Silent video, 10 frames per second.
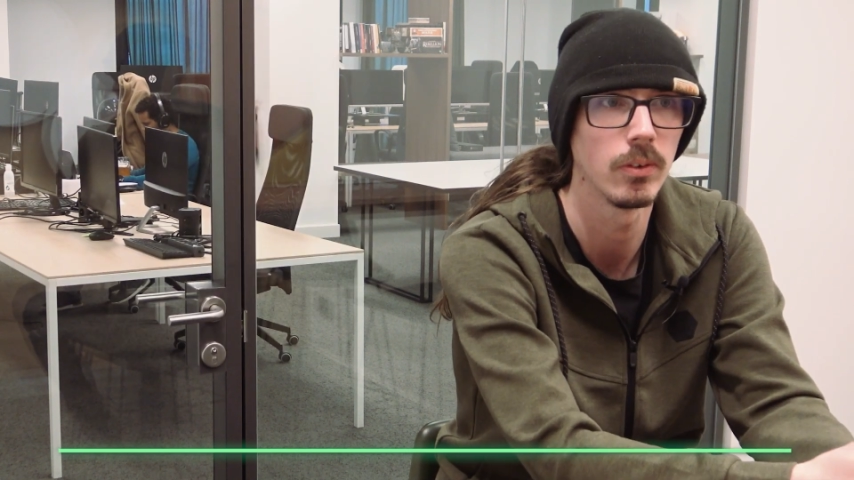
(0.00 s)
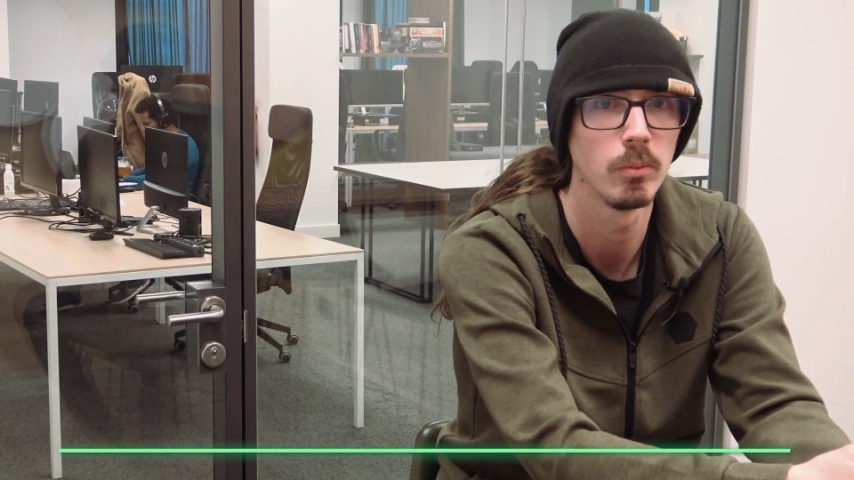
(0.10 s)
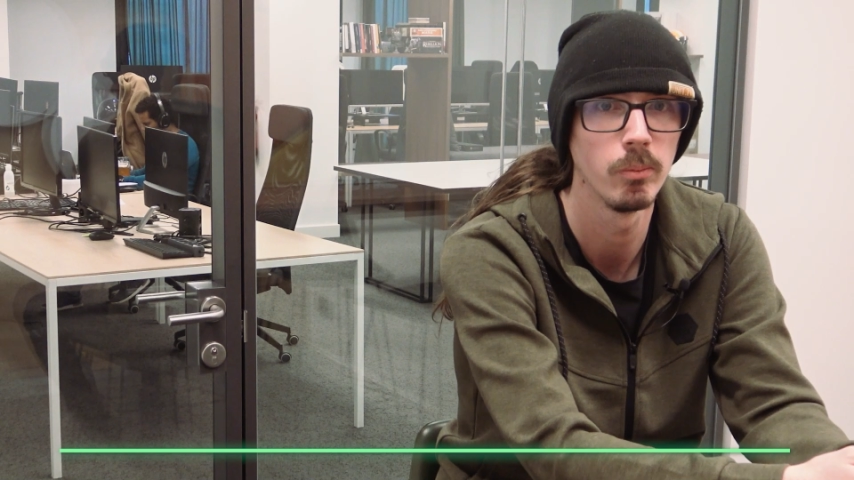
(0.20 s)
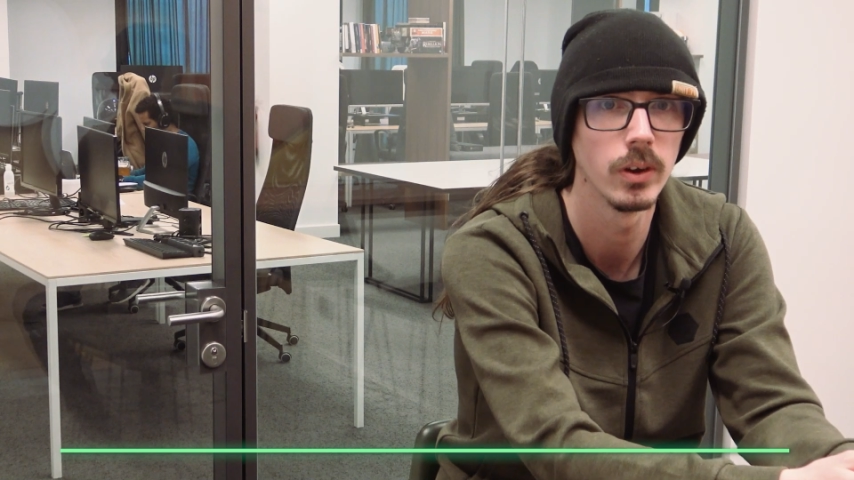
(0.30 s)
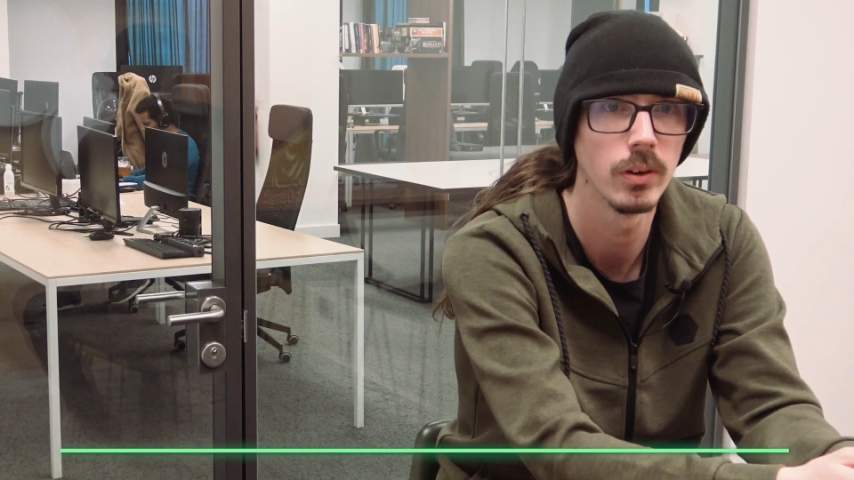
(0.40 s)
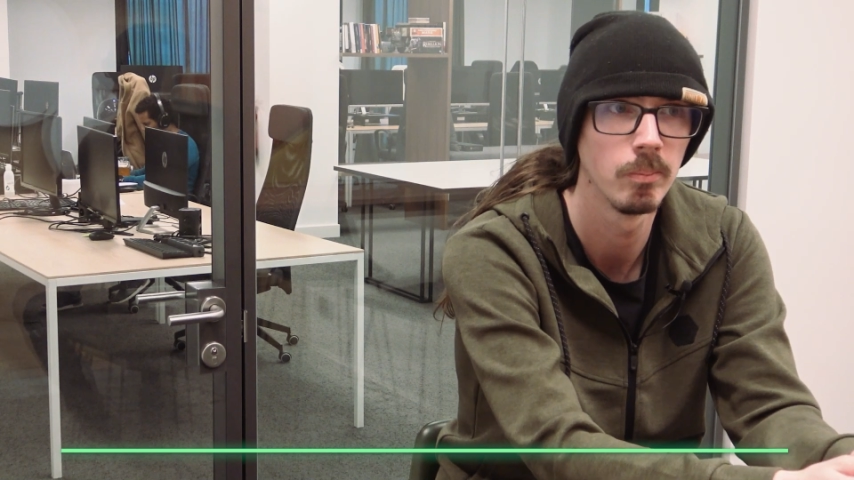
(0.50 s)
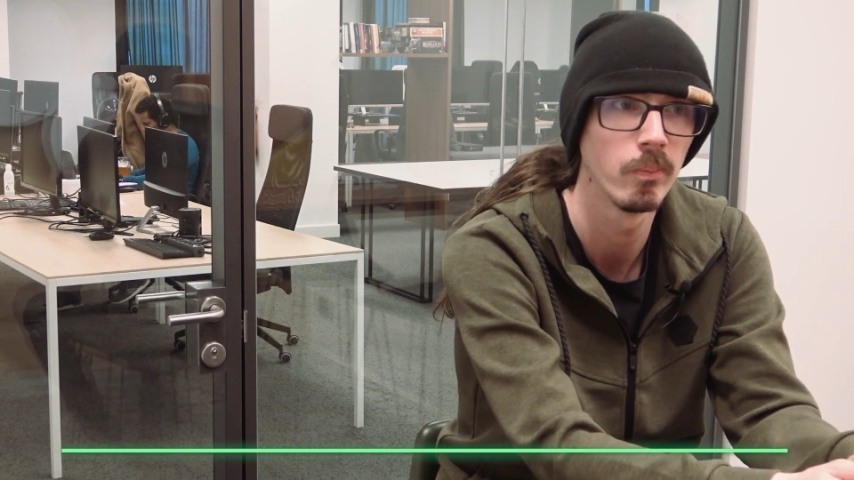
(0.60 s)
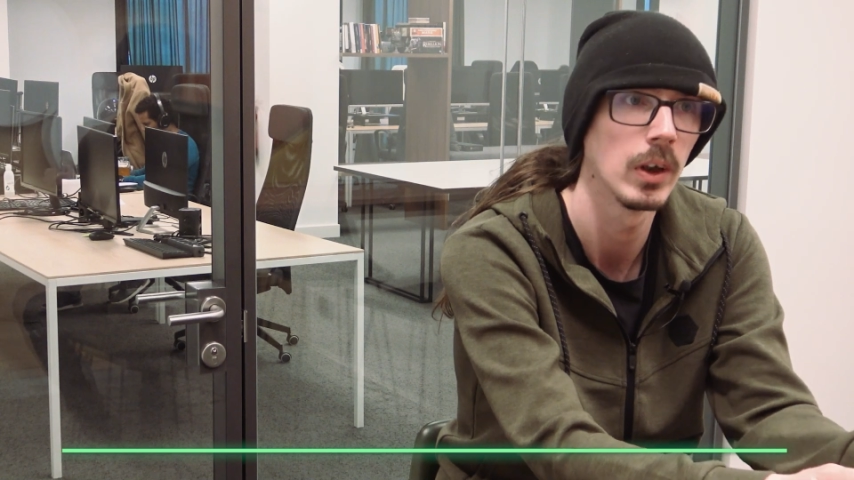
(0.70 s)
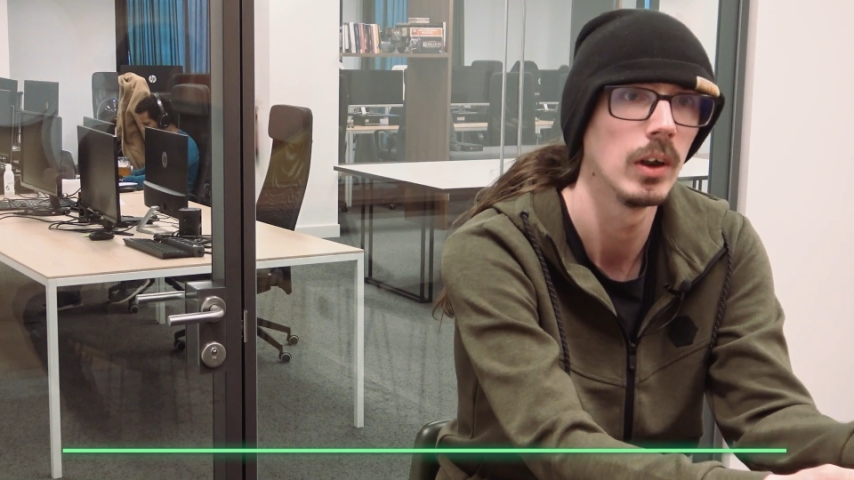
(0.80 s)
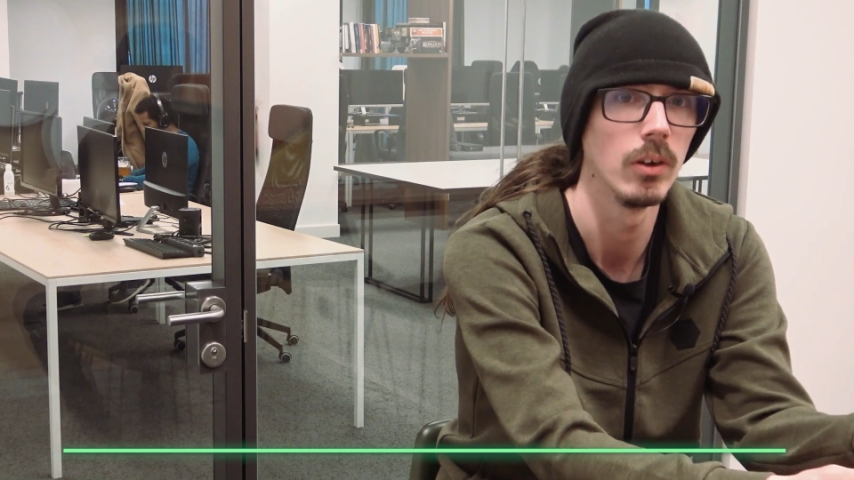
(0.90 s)
from the
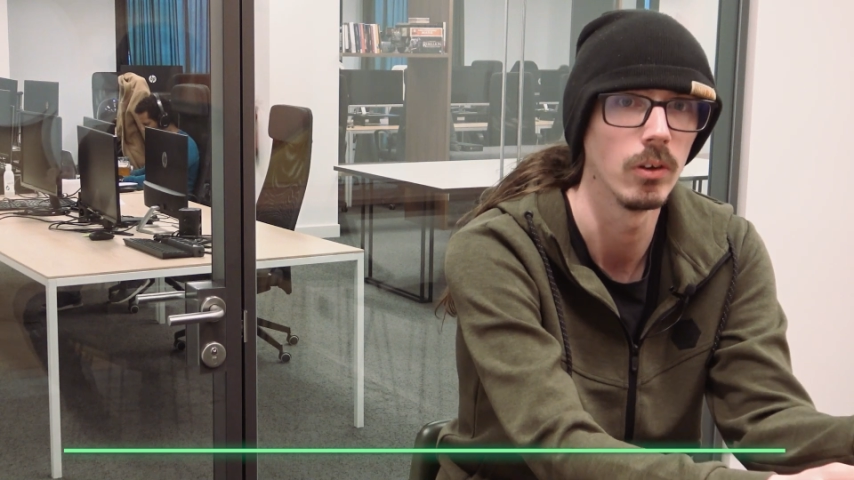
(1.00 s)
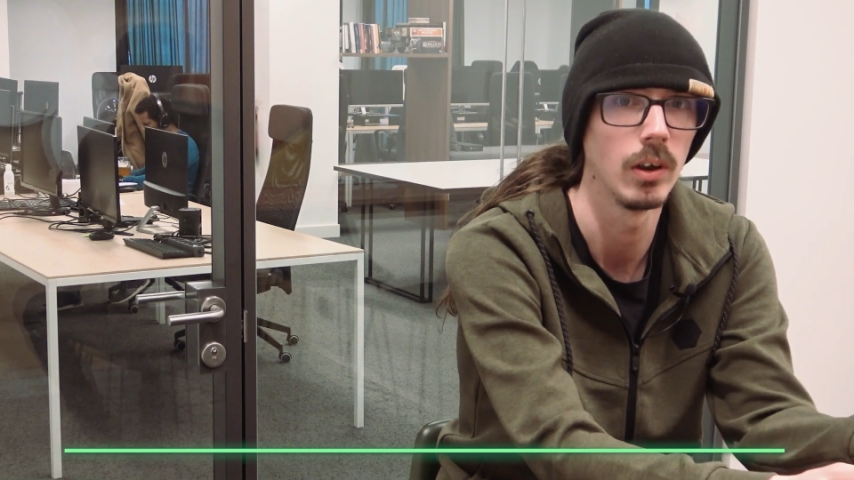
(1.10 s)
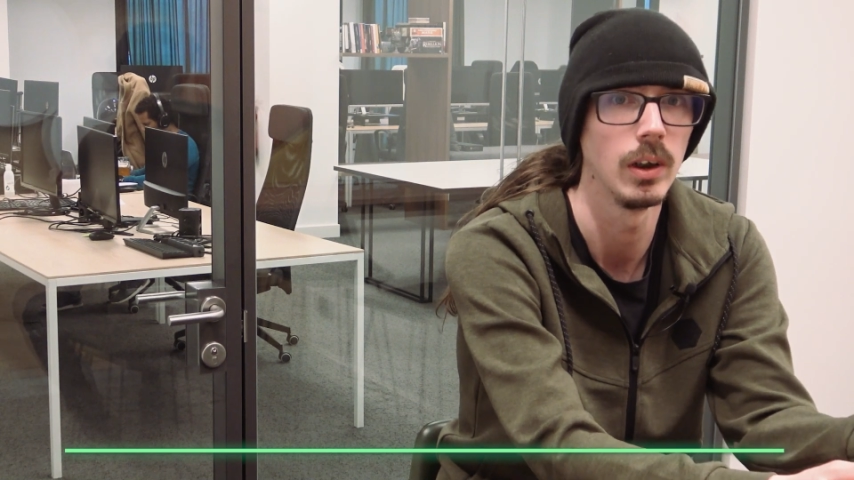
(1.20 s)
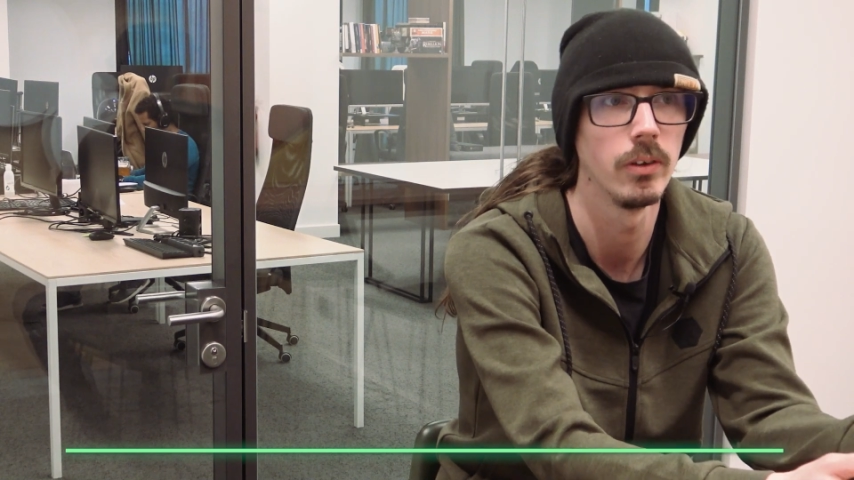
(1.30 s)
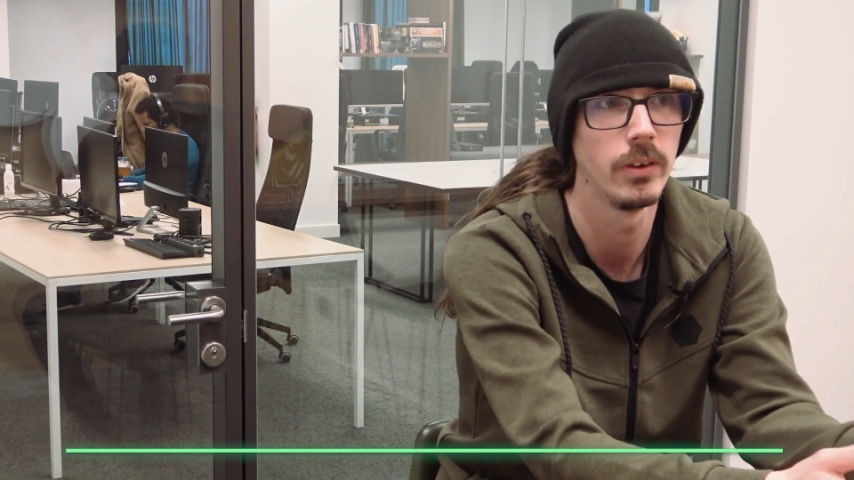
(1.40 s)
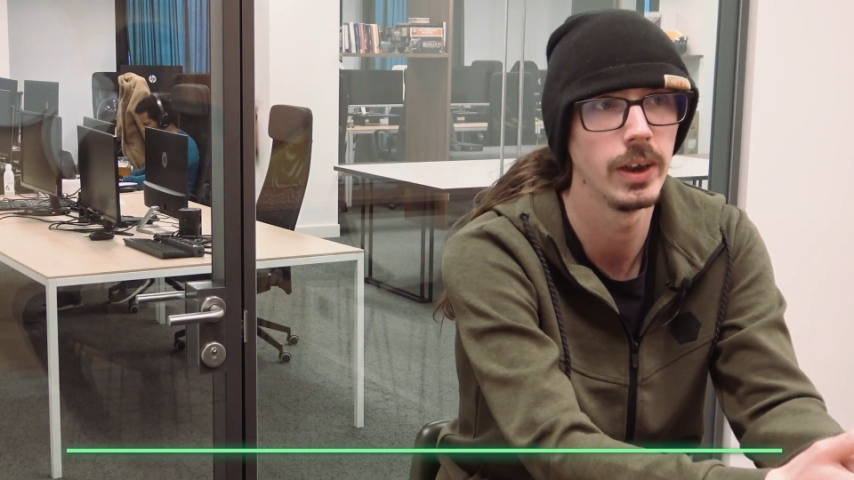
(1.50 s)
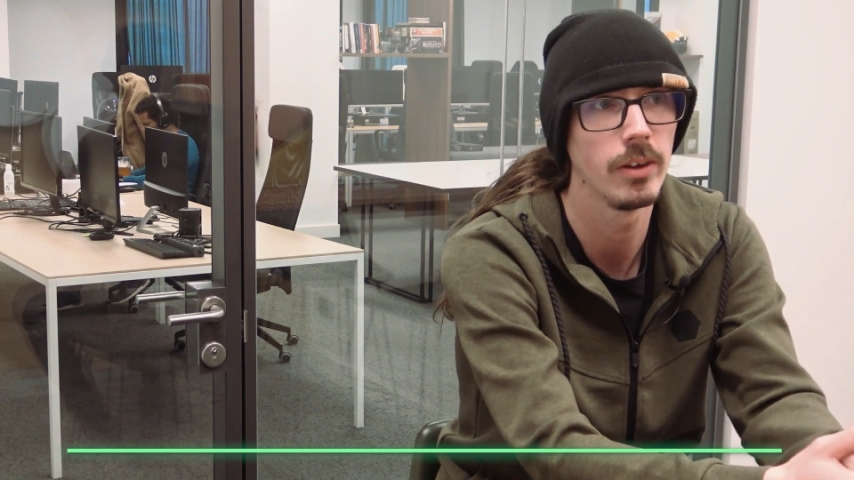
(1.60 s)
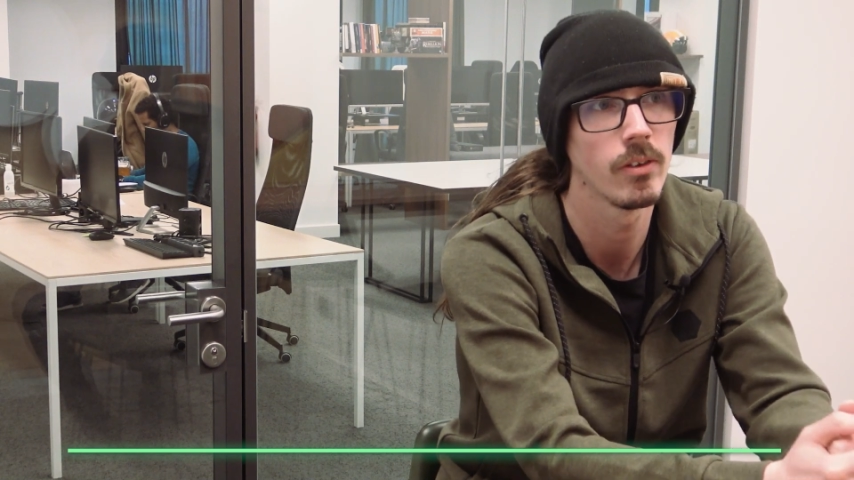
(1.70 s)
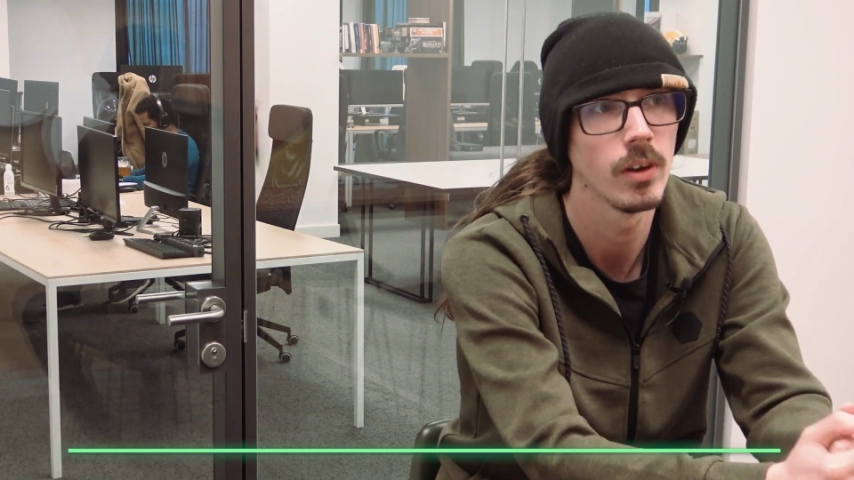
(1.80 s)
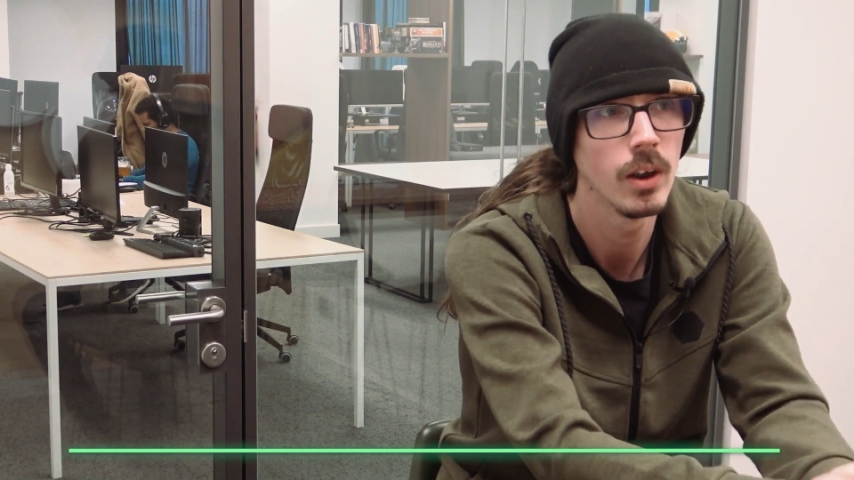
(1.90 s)
earlier
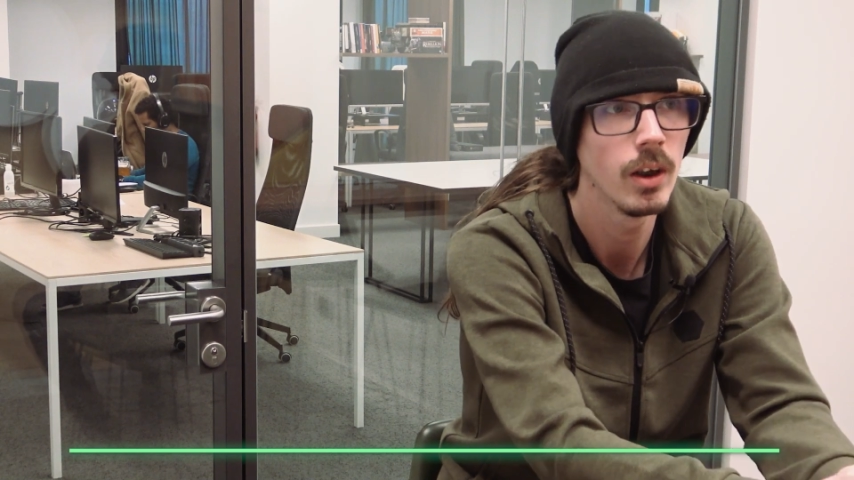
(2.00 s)
days.